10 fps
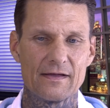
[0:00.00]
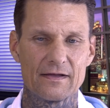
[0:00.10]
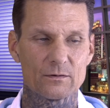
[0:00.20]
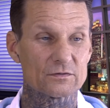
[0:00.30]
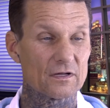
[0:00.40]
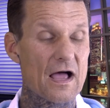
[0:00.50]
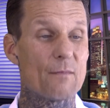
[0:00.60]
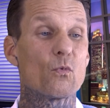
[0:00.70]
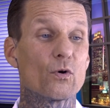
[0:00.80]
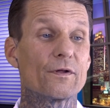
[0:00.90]
And it was a
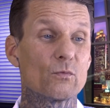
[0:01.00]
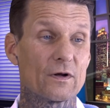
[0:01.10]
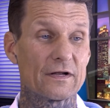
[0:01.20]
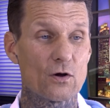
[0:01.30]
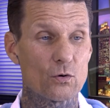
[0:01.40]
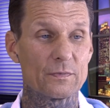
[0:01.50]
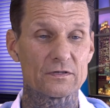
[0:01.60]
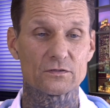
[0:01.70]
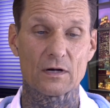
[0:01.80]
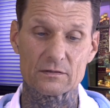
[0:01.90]
lot more than what he owed me,
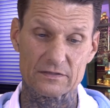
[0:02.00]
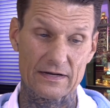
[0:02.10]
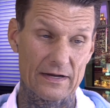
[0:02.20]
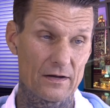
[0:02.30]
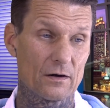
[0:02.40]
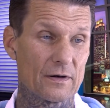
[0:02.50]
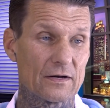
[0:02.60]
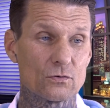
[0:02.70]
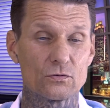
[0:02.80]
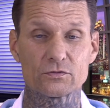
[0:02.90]
so I was like, hey, all
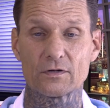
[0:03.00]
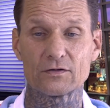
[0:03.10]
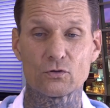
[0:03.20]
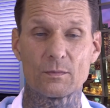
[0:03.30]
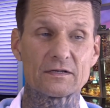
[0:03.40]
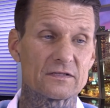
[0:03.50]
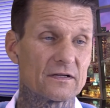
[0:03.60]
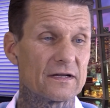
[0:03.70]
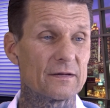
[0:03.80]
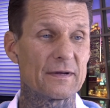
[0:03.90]
right, cool. So I told my
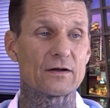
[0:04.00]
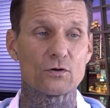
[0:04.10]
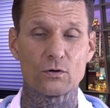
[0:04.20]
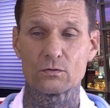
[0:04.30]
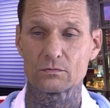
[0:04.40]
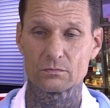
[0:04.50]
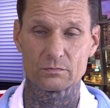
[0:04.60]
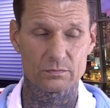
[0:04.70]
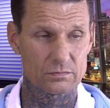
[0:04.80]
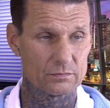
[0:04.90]
cellie, hey, man, go
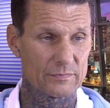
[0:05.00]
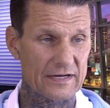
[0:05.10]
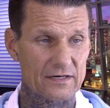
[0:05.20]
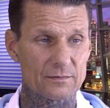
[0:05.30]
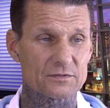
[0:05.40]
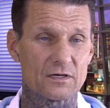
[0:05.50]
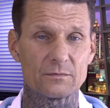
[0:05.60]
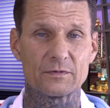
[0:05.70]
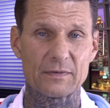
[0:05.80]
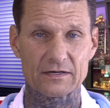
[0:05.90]
make up
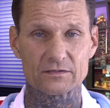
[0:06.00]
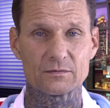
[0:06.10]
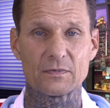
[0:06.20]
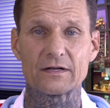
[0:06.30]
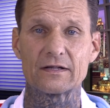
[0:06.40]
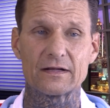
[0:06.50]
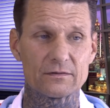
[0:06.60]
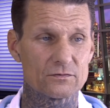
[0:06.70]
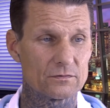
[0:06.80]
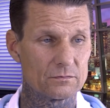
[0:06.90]
some to make us some money,
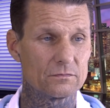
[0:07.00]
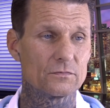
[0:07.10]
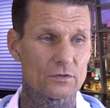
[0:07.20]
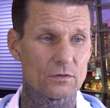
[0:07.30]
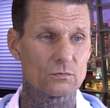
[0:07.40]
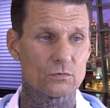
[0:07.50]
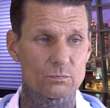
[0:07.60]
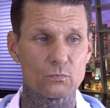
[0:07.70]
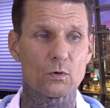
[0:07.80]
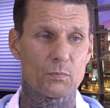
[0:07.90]
and, you know,
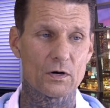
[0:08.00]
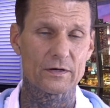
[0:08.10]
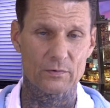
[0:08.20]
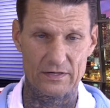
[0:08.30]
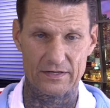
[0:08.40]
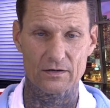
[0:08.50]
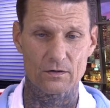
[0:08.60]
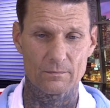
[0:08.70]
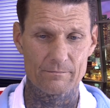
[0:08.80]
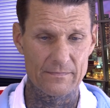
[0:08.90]
we'll party when I get
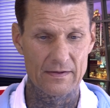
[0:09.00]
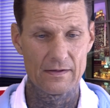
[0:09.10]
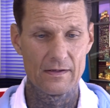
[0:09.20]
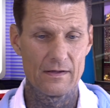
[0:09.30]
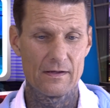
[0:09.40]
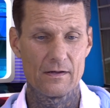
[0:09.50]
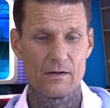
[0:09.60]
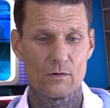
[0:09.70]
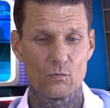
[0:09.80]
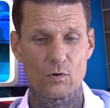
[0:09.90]
home.
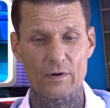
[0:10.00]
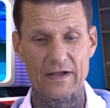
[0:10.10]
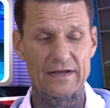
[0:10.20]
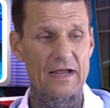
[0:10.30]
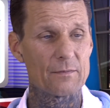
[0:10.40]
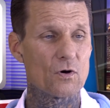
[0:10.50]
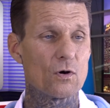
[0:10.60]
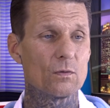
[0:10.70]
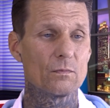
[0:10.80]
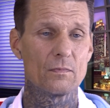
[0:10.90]
Well, when I came
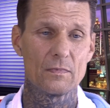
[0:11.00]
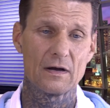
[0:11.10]
home,